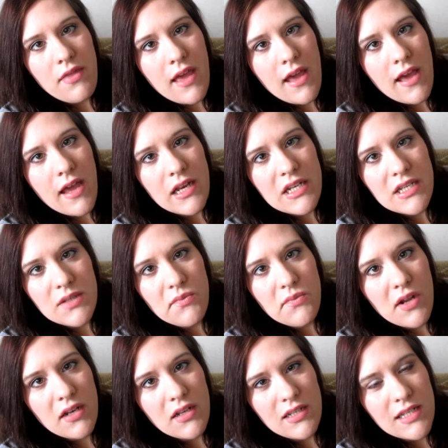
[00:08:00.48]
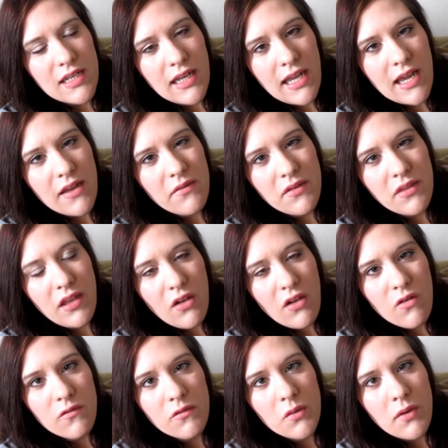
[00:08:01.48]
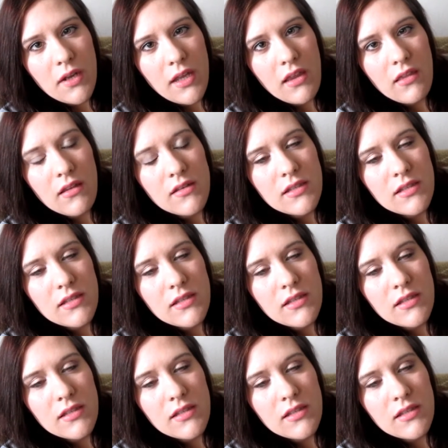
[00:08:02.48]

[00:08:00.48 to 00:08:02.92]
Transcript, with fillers: that I just wanted to get everything over with.